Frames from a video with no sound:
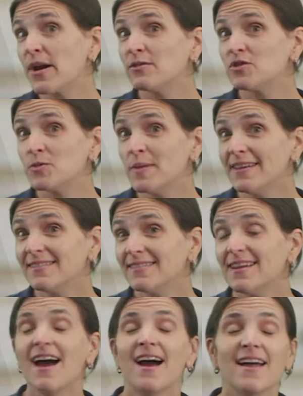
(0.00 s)
Brown-Schmidt.
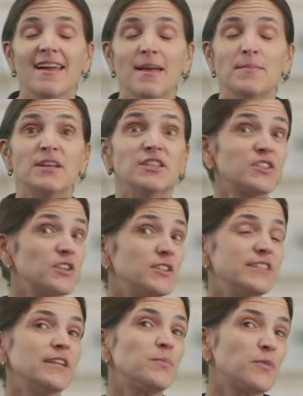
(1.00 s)
I am an
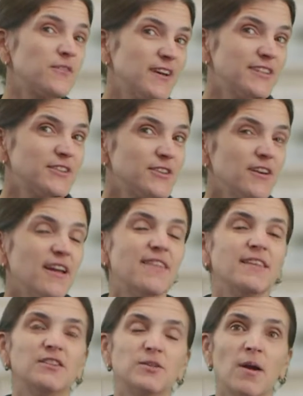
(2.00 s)
associate professor in
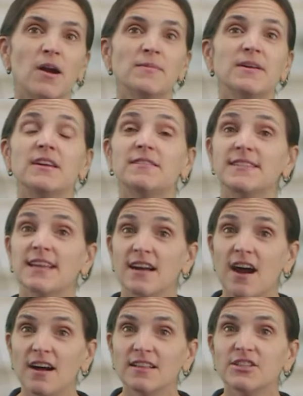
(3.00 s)
the Department of
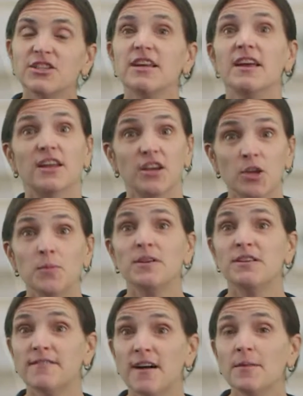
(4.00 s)
Psychology and Human
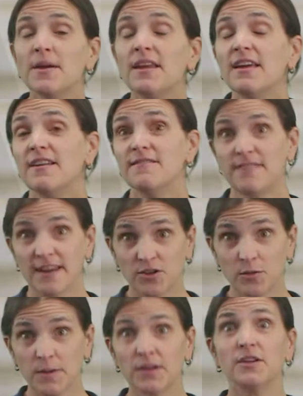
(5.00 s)
Development at
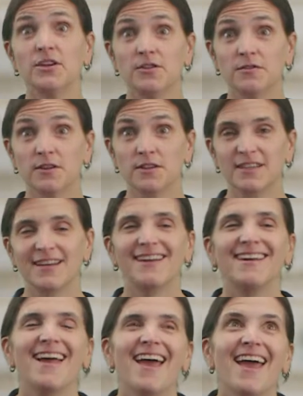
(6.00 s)
Vanderbilt
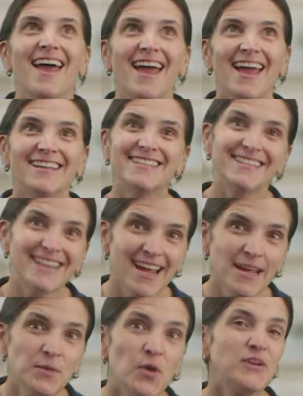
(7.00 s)
University. And
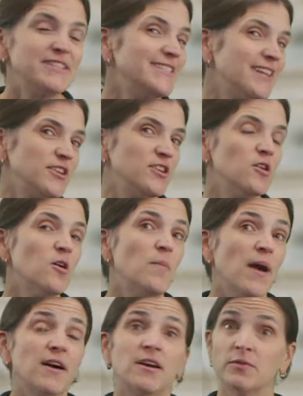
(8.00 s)
today I'm going to tell you
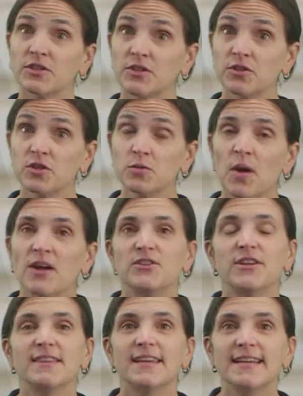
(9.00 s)
about a research
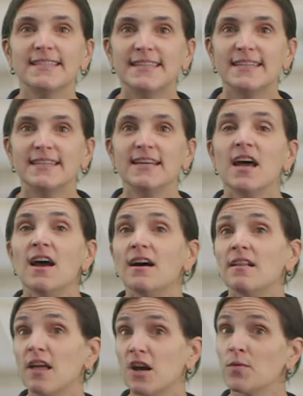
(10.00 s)
project that I did
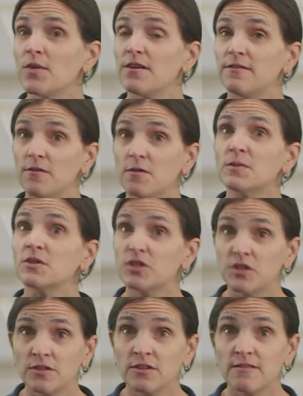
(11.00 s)
along with a former
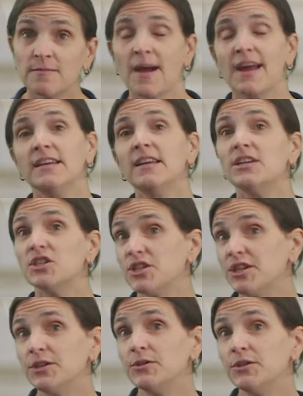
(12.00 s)
student of mine,
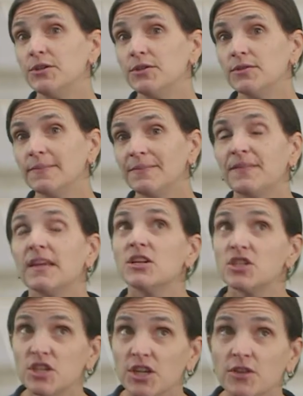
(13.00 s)
Shion Yoon.
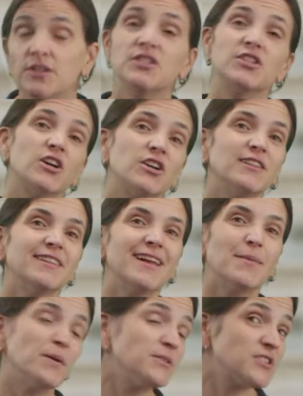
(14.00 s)
Shion is currently
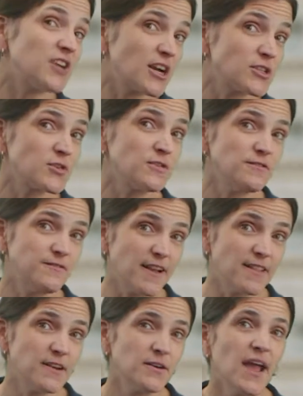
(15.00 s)
a postdoctoral
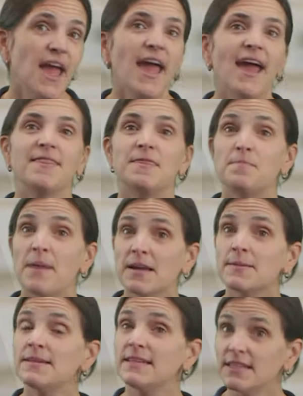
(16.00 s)
fellow at the
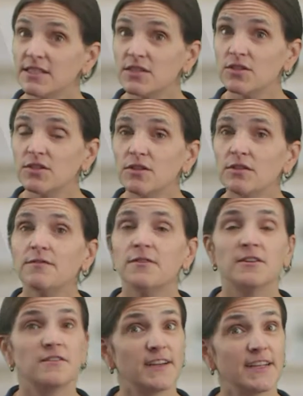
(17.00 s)
Beckman Institute for
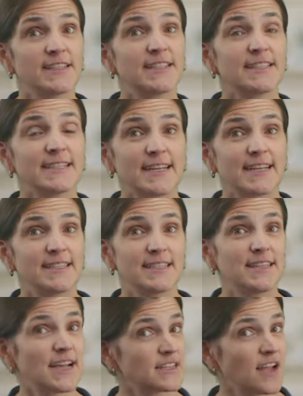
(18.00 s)
Advanced Science and
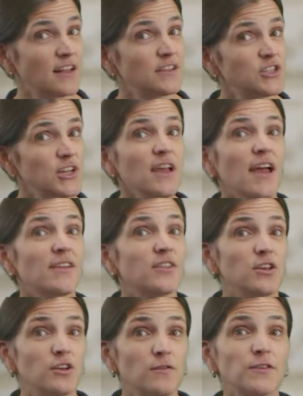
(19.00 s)
Technology at the
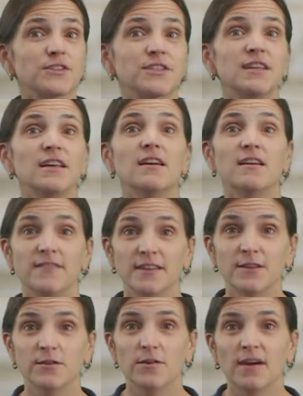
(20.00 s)
University of
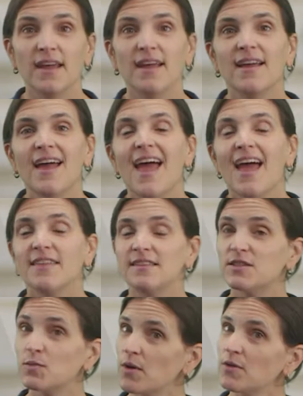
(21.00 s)
Illinois. And
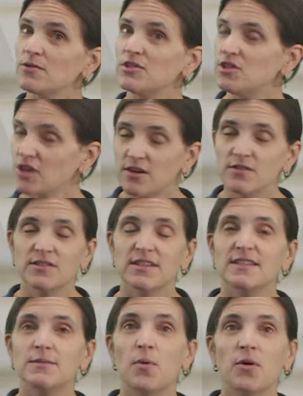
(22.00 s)
this work was generously
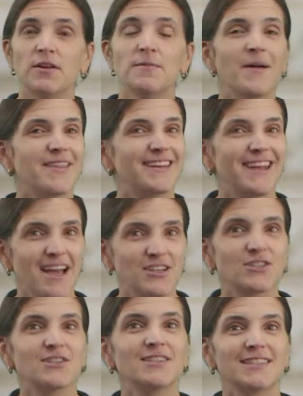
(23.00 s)
supported by the
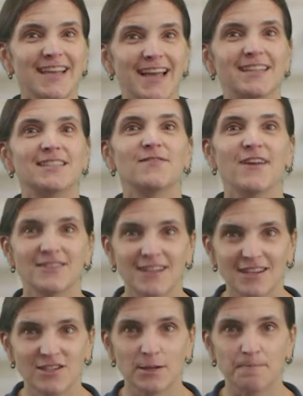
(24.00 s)
National Science
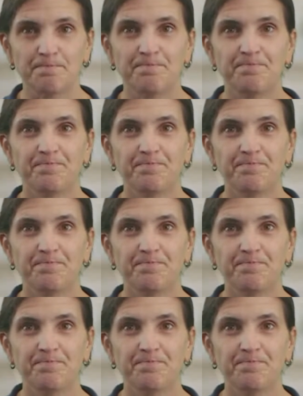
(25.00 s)
Foundation.